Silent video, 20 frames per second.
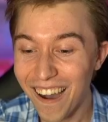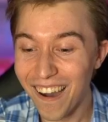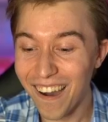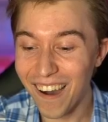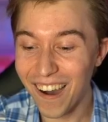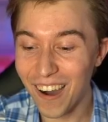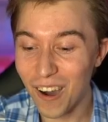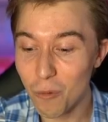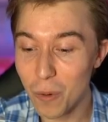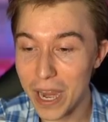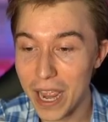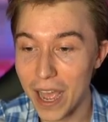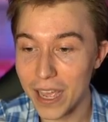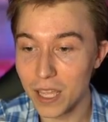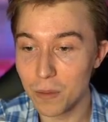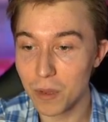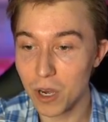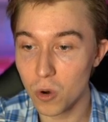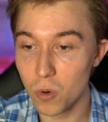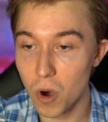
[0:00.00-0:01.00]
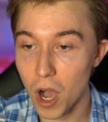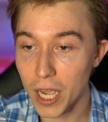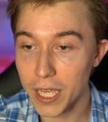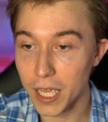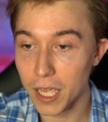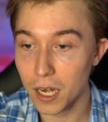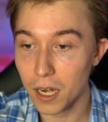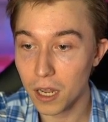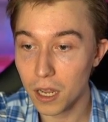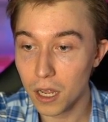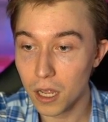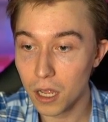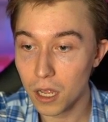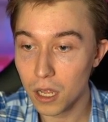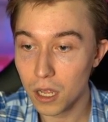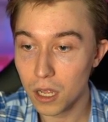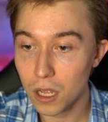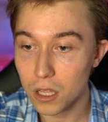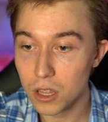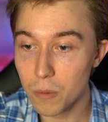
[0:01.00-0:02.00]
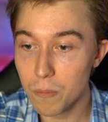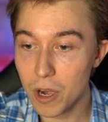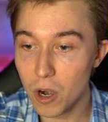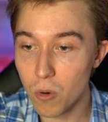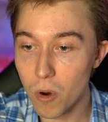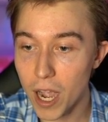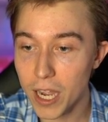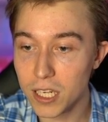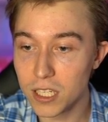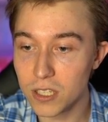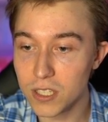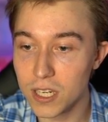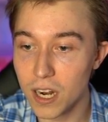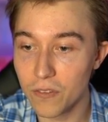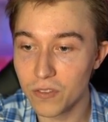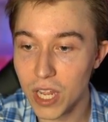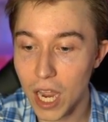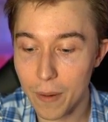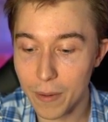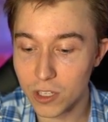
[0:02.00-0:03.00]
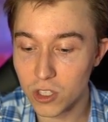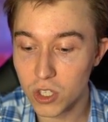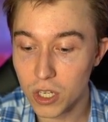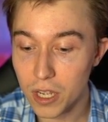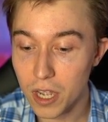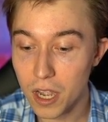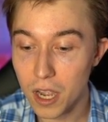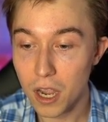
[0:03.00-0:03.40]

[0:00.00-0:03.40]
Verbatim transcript: Oh, wait, I can hear rocket. The mirror rocket does enough damage.